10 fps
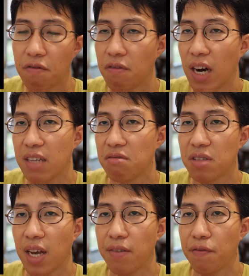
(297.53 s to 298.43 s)
5 to
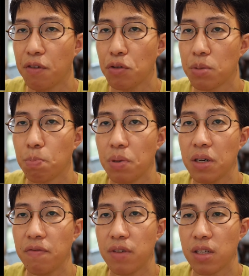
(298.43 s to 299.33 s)
10 views
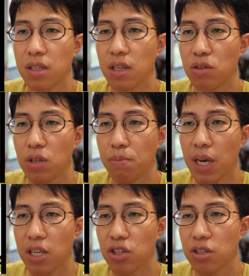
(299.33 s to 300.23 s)
per visitor to the
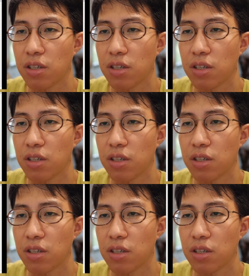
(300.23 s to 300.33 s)
page.